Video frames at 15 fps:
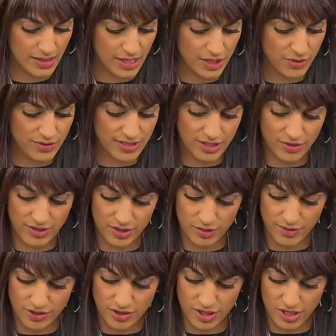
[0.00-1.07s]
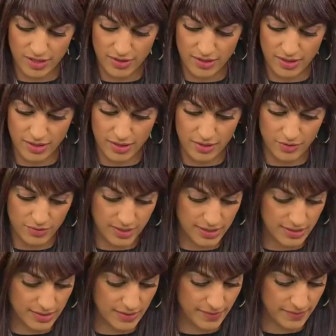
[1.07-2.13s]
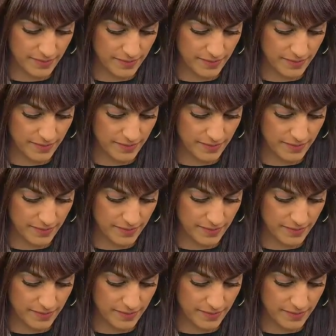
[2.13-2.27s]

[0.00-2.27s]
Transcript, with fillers: And you said you had a question on the Houthis?